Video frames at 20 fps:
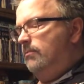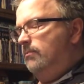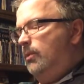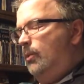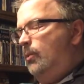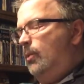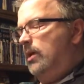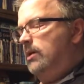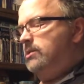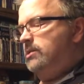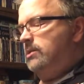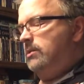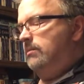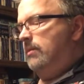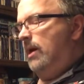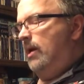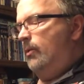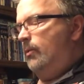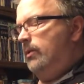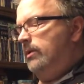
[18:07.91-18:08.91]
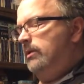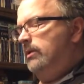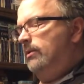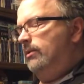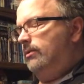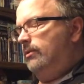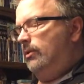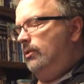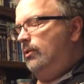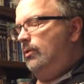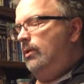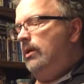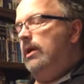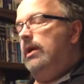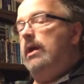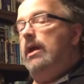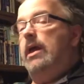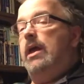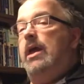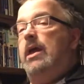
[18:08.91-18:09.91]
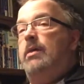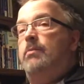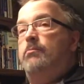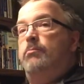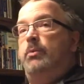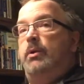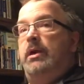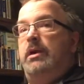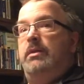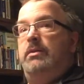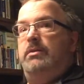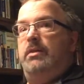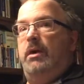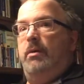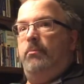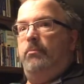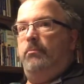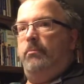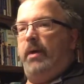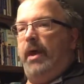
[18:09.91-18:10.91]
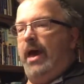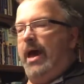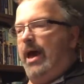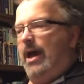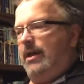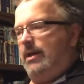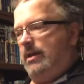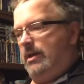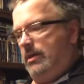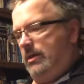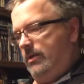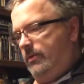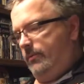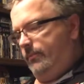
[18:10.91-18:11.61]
But wash them out when you're through, and bring them back.